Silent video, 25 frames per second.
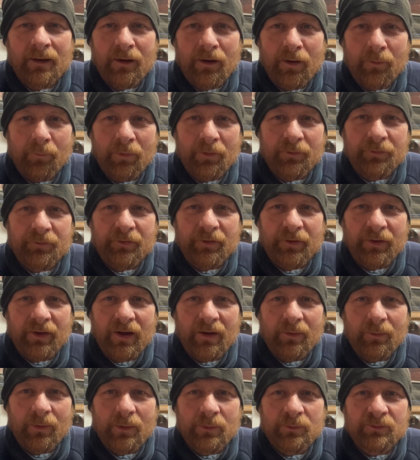A month
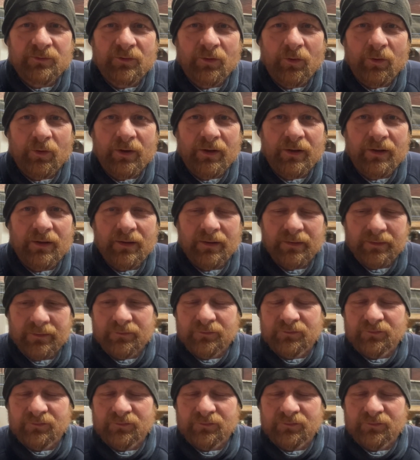ago I was looking at